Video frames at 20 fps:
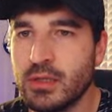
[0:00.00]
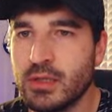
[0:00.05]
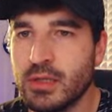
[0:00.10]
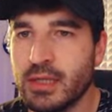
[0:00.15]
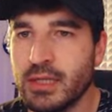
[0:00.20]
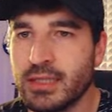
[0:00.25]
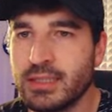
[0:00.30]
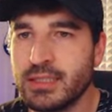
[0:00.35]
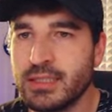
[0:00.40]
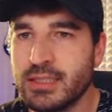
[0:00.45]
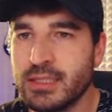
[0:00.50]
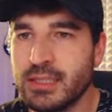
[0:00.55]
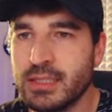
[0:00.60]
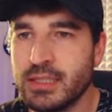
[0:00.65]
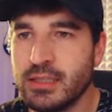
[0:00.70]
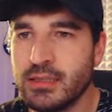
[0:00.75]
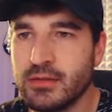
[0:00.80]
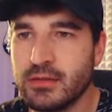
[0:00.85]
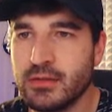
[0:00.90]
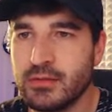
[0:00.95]
Let's see
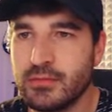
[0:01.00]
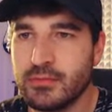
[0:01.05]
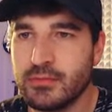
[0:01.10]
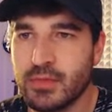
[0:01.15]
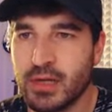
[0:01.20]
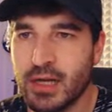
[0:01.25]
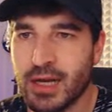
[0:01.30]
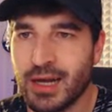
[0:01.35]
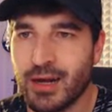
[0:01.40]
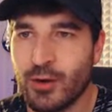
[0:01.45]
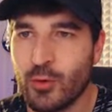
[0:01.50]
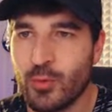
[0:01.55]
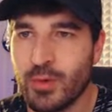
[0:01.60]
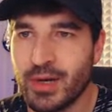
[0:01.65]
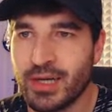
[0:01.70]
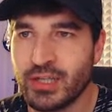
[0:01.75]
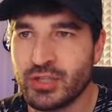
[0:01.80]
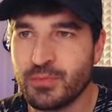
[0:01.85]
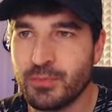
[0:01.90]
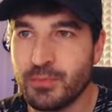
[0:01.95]
how
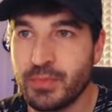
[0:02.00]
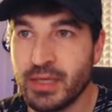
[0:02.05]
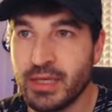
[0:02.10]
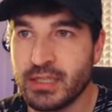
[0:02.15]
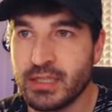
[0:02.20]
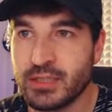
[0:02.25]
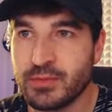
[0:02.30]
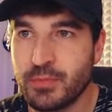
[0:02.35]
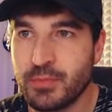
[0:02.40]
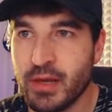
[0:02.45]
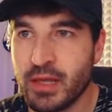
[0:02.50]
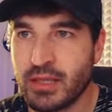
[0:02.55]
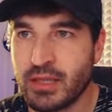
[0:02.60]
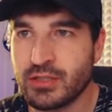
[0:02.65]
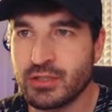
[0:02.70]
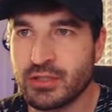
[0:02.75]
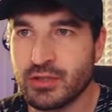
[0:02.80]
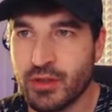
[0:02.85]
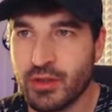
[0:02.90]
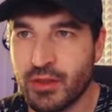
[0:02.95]
much peaks
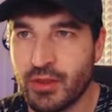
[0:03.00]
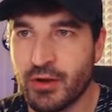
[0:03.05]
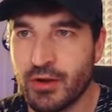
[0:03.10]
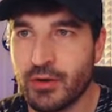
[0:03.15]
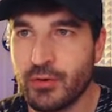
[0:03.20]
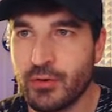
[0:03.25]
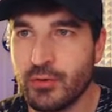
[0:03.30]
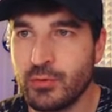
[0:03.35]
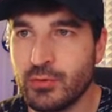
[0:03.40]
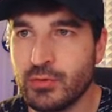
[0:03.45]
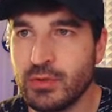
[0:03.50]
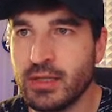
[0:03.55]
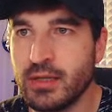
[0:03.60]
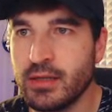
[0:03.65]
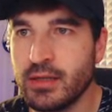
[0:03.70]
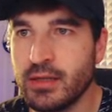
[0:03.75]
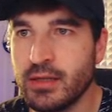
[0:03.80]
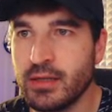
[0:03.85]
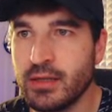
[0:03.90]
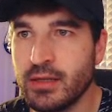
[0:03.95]
pass through the
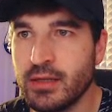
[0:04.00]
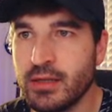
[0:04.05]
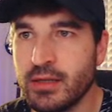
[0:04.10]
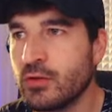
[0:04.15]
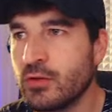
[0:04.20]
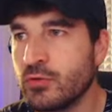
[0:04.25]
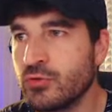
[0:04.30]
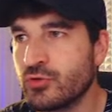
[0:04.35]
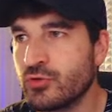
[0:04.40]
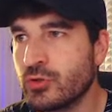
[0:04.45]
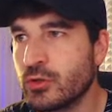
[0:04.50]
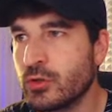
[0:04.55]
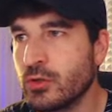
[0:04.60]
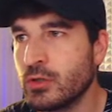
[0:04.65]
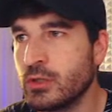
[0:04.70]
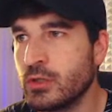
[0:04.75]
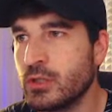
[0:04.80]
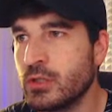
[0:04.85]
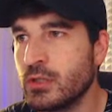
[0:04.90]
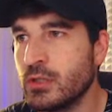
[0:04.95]
peak
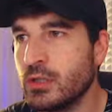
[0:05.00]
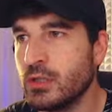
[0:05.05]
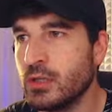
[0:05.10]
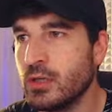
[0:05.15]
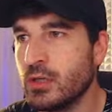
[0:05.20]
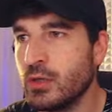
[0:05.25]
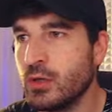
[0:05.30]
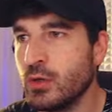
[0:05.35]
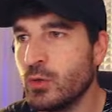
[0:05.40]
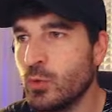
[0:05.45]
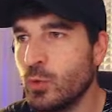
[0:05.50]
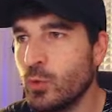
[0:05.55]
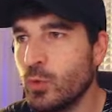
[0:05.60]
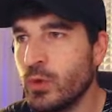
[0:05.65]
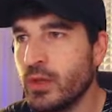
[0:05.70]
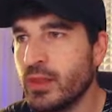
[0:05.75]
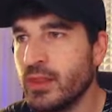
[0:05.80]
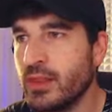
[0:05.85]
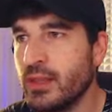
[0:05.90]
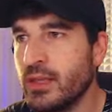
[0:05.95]
controller with
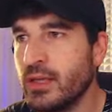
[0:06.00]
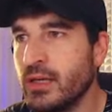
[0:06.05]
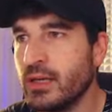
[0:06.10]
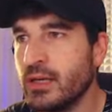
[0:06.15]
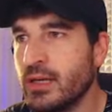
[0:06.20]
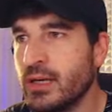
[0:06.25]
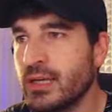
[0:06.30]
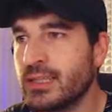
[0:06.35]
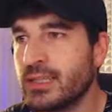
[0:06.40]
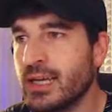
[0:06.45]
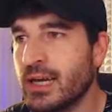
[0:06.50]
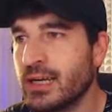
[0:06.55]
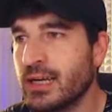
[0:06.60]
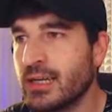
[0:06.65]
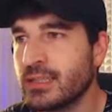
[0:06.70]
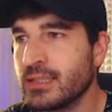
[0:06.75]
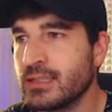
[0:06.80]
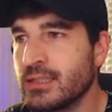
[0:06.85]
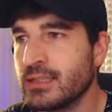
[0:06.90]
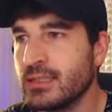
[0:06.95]
the attack
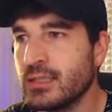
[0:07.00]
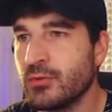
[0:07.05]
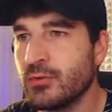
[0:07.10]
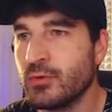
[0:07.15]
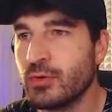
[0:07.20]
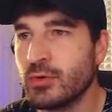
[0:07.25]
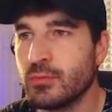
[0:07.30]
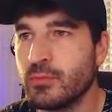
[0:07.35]
at 0.